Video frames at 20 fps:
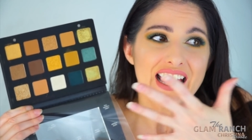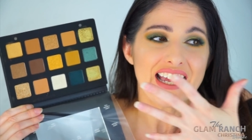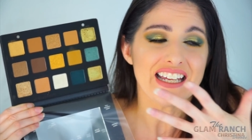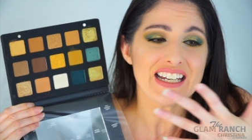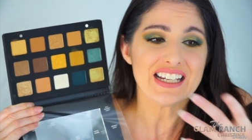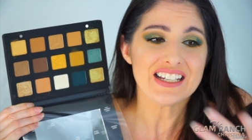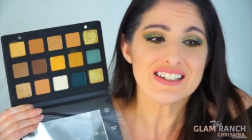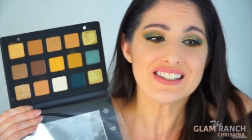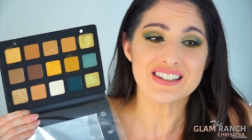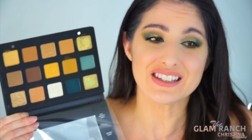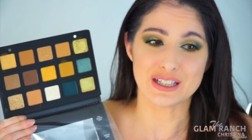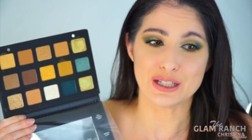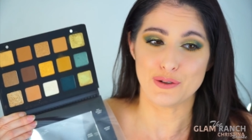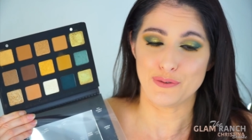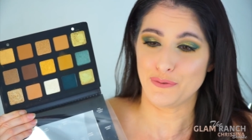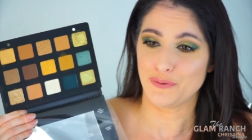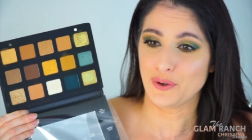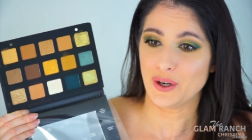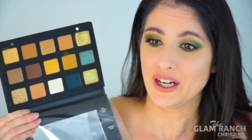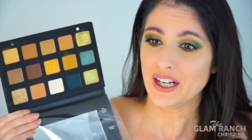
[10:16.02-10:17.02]
It is
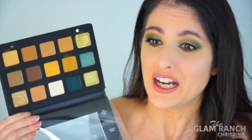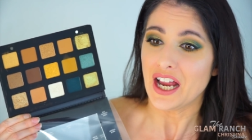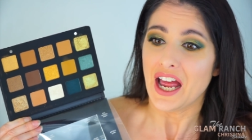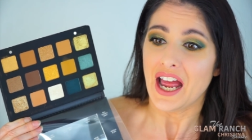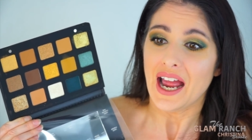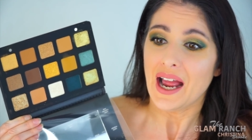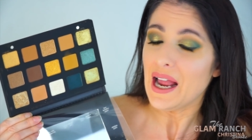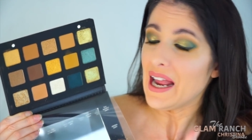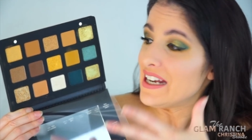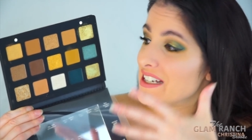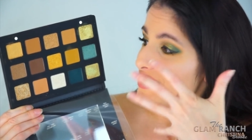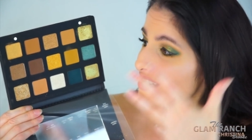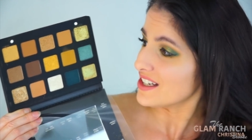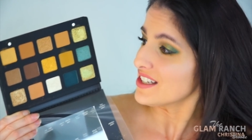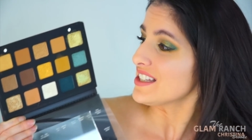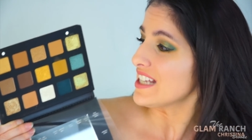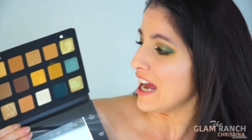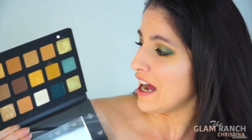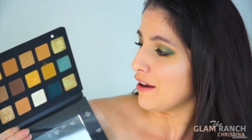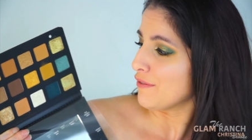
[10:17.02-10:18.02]
different. It
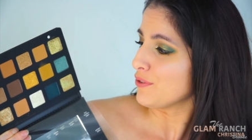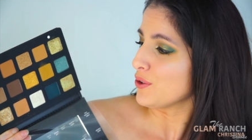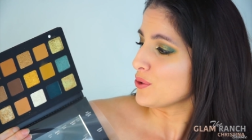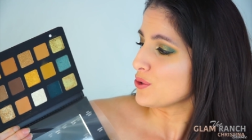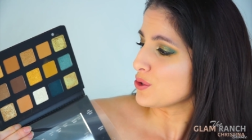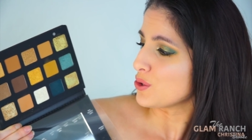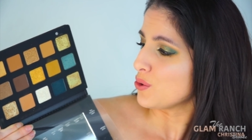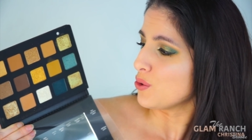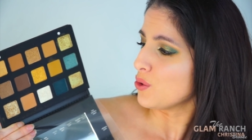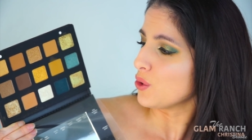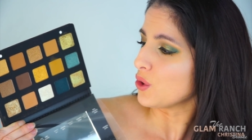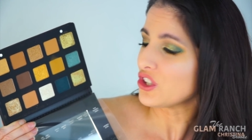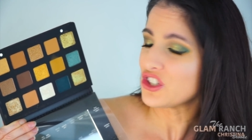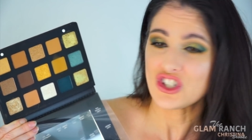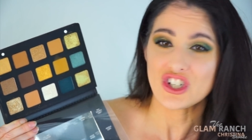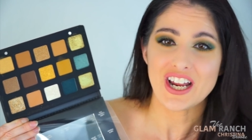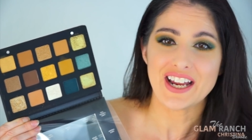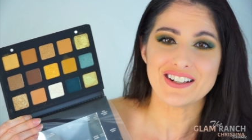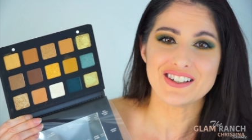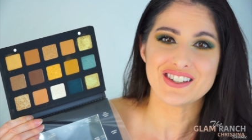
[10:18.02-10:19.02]
does have those cool
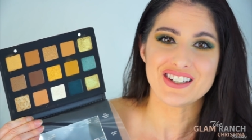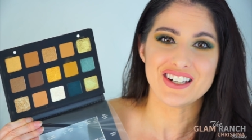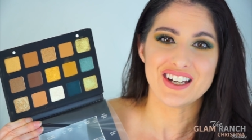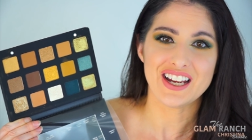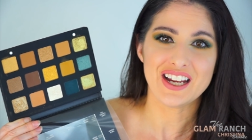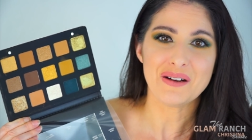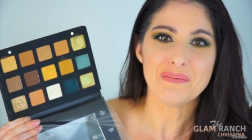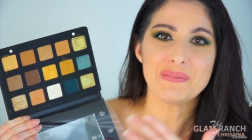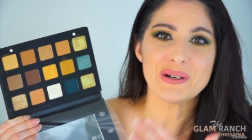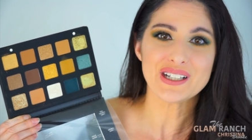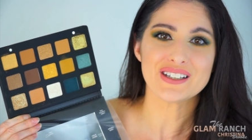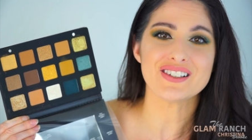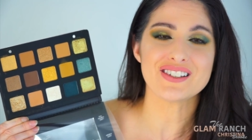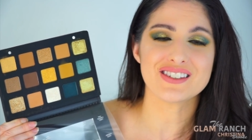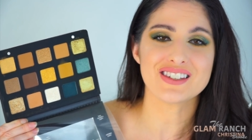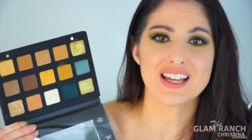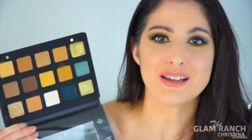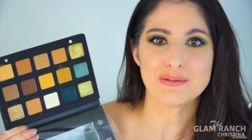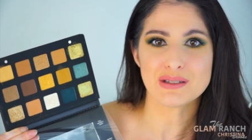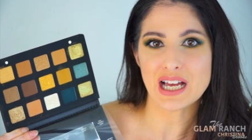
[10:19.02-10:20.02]
shades in it, but at the
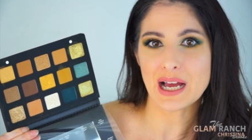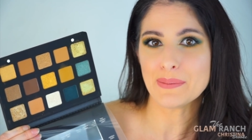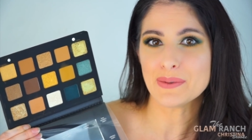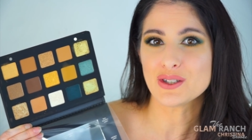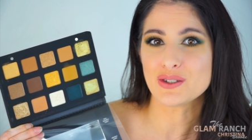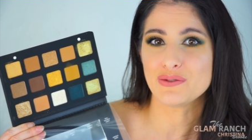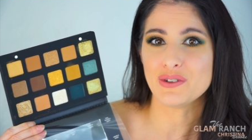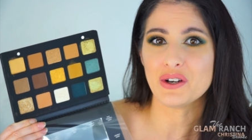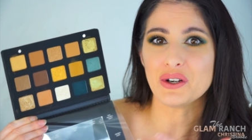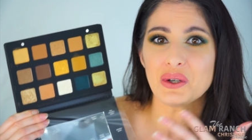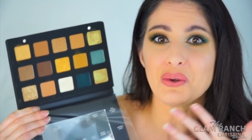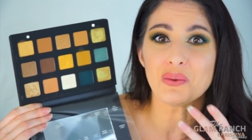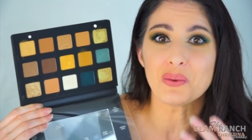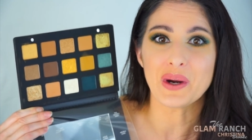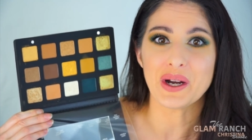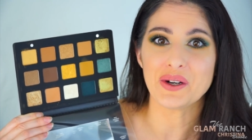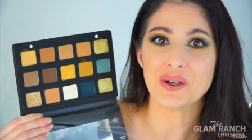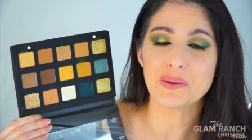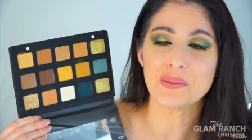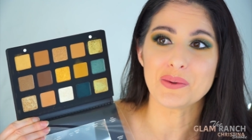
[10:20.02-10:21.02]
same time, it's very
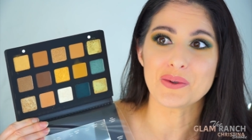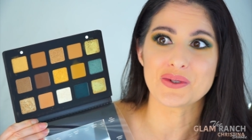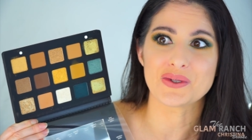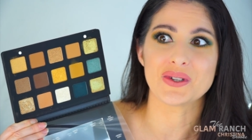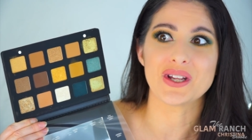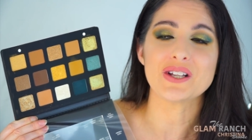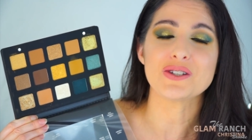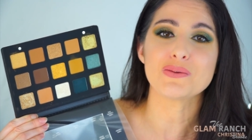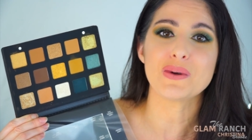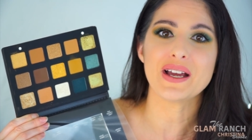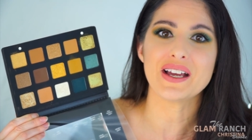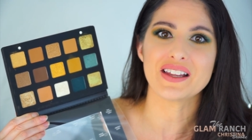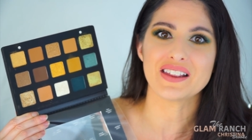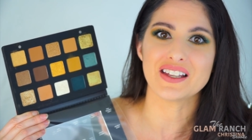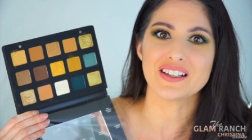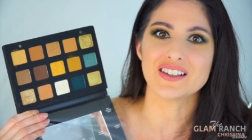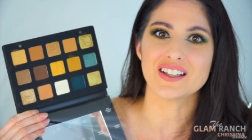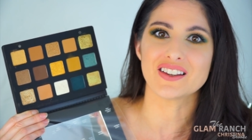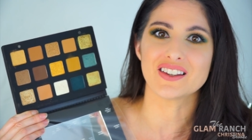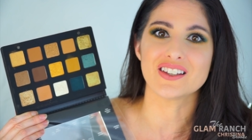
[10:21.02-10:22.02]
wearable. So that's why I
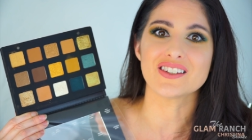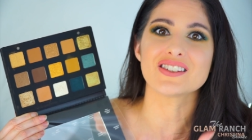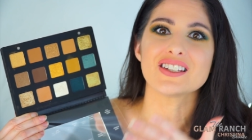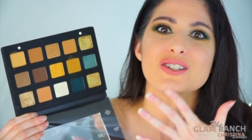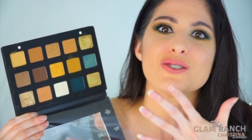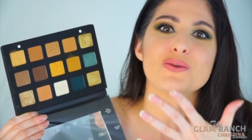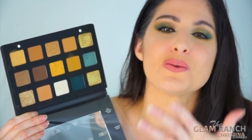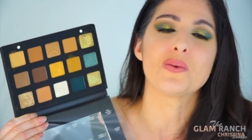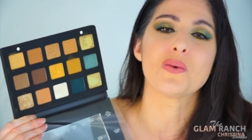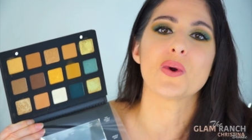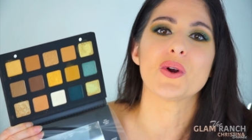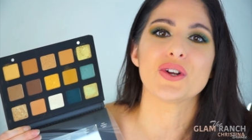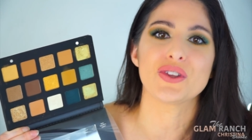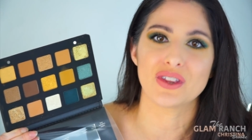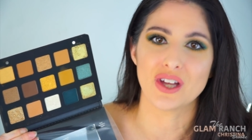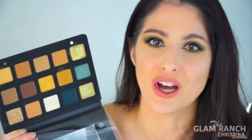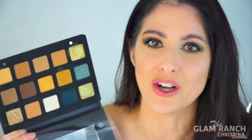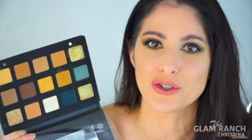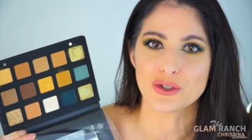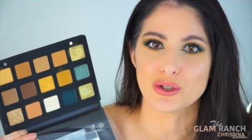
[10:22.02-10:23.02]
think that this is worth
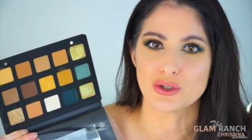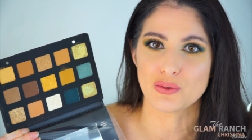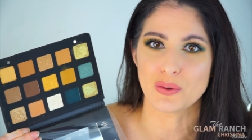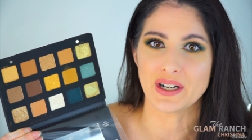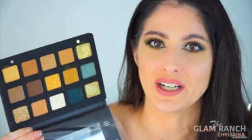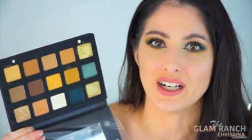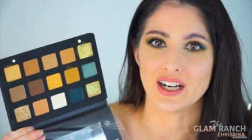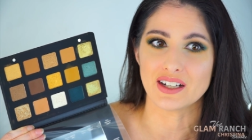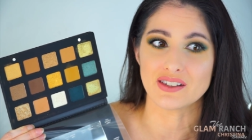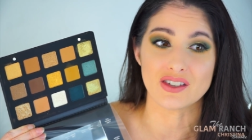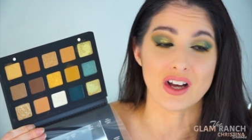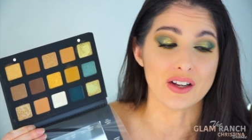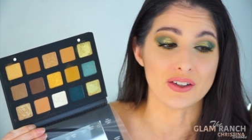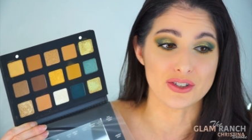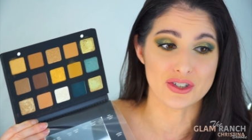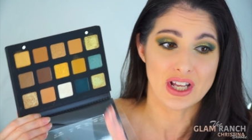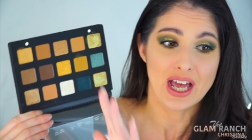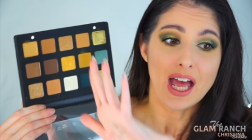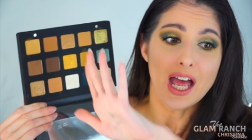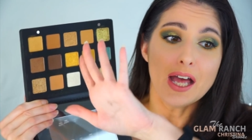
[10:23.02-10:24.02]
one hundred twenty-nine dollars.